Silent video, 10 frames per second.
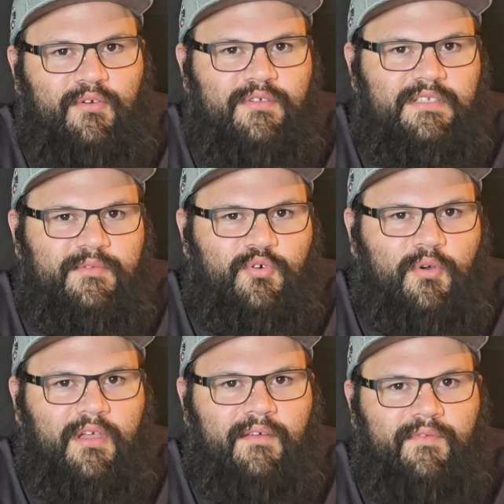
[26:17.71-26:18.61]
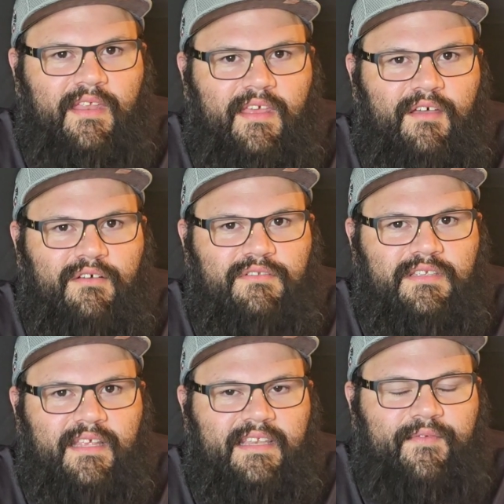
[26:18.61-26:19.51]
doing some toy hunt
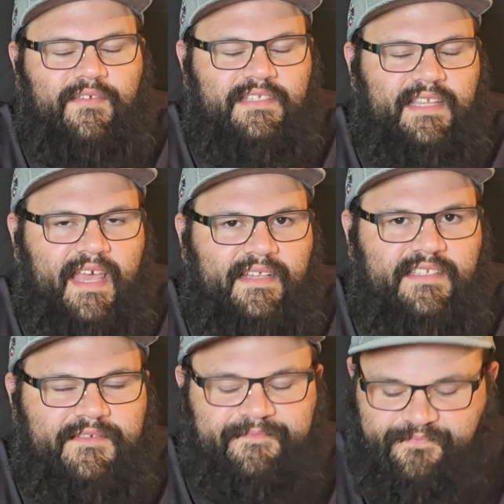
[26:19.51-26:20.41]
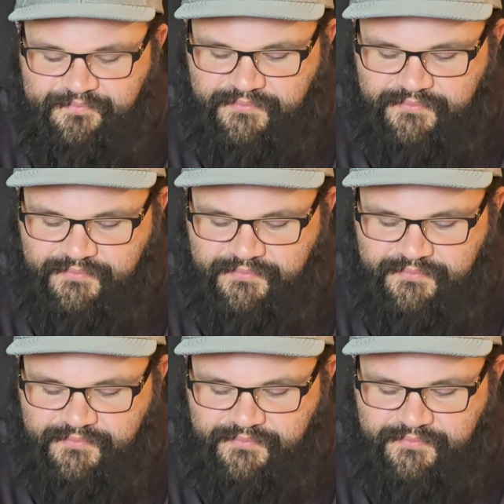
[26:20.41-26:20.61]
videos in different states.